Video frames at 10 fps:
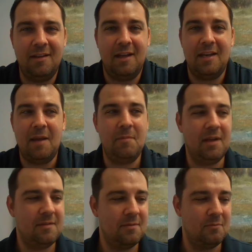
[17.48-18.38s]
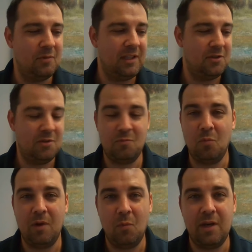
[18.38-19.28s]
named it really just
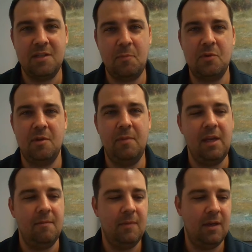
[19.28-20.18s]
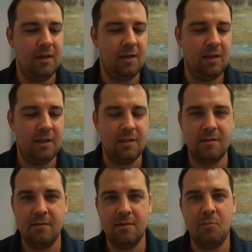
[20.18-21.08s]
what it's supposed to be, and
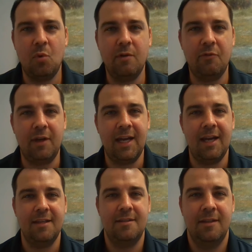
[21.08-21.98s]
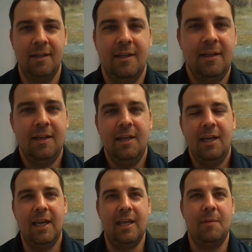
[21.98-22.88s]
that's Support for Guys.
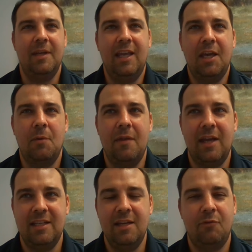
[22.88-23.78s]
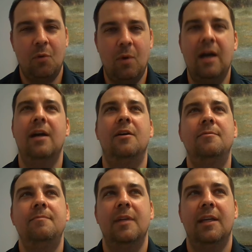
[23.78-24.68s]
And I've been kicking around the idea for a
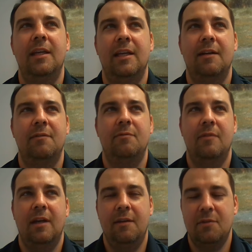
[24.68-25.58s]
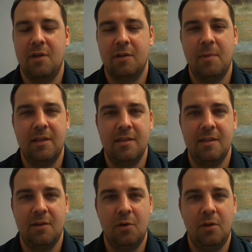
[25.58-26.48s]
while, and I even talked about this
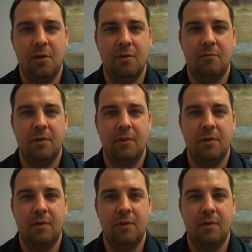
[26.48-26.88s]
in an earlier